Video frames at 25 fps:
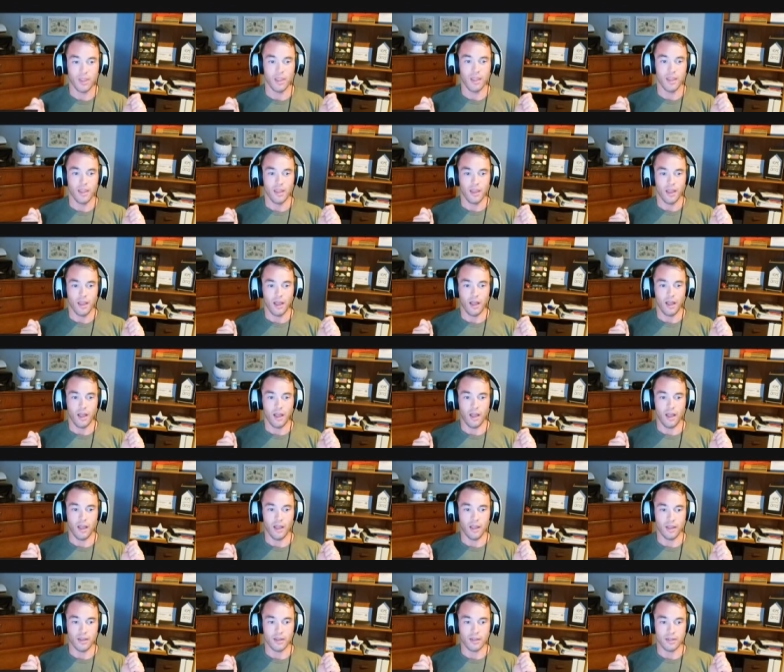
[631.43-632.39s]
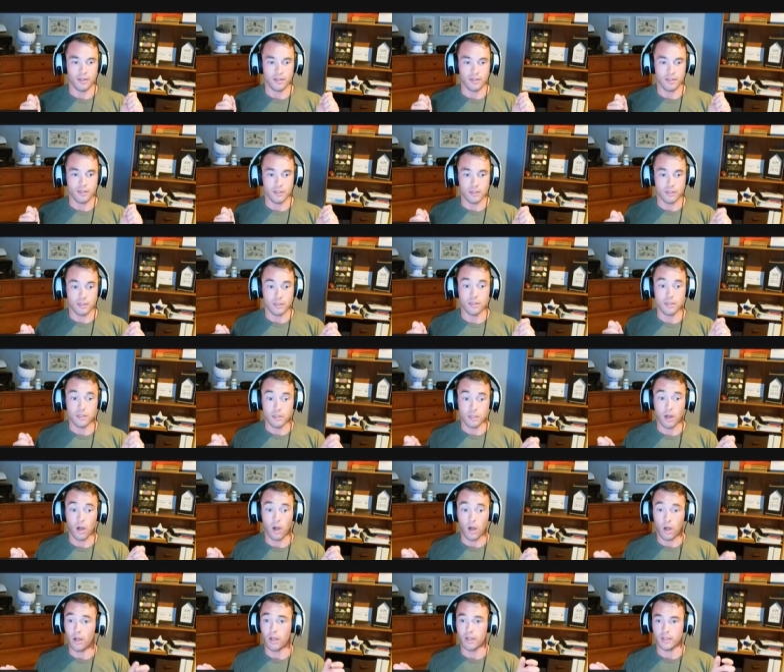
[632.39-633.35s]
uh,
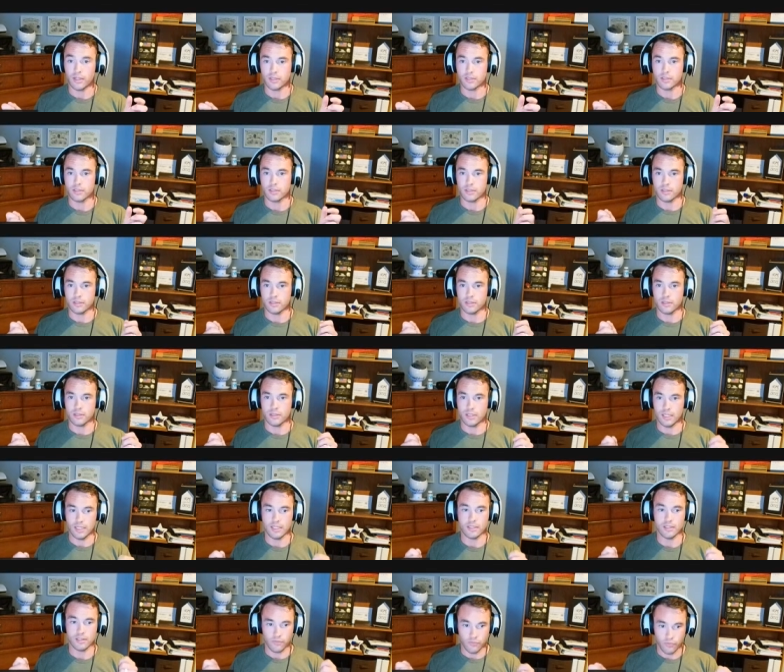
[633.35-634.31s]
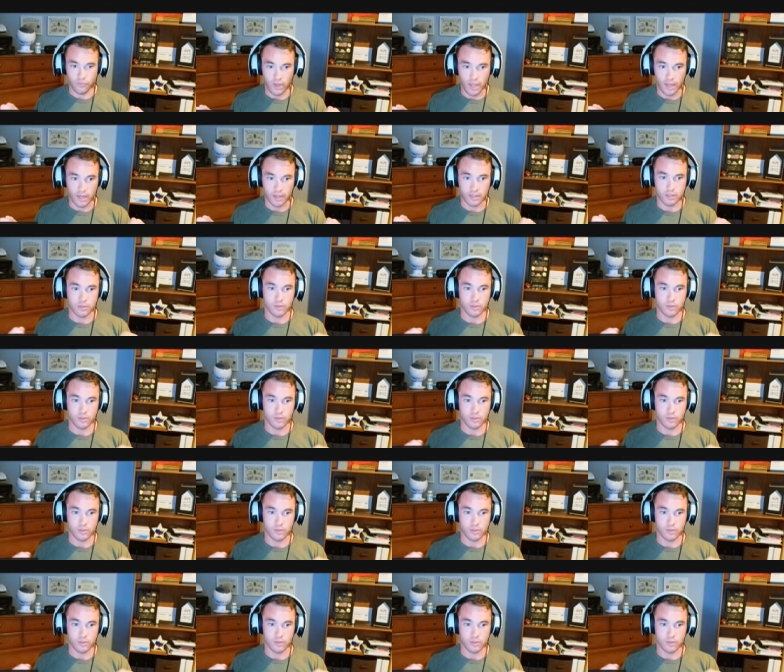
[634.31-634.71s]
cause these effects